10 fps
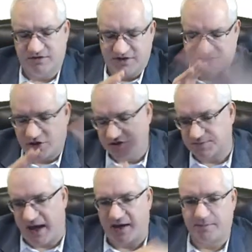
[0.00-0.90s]
this goes
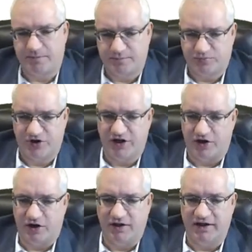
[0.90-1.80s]
back pretty
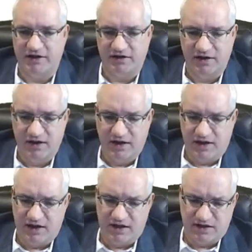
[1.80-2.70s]
early
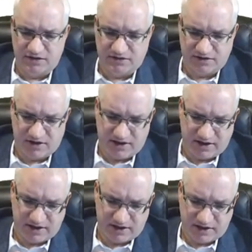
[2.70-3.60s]
in
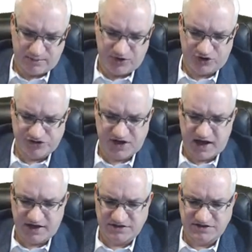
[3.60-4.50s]
computer
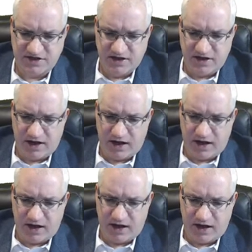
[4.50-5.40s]
science,
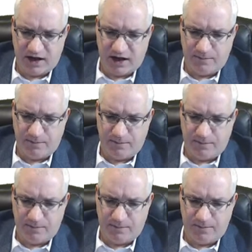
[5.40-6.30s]
but
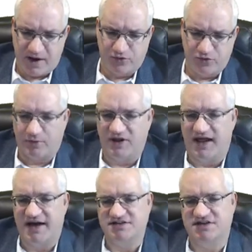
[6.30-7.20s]
we started
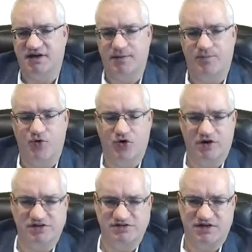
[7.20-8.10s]

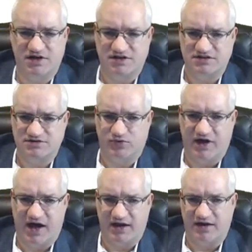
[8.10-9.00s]
formalizing it more
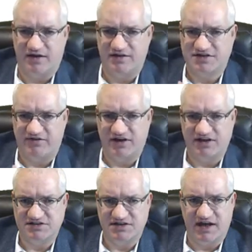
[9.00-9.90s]
as we got into the
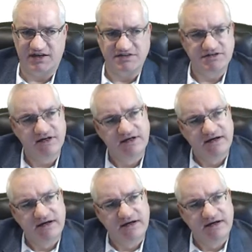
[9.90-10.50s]
70s and 80s.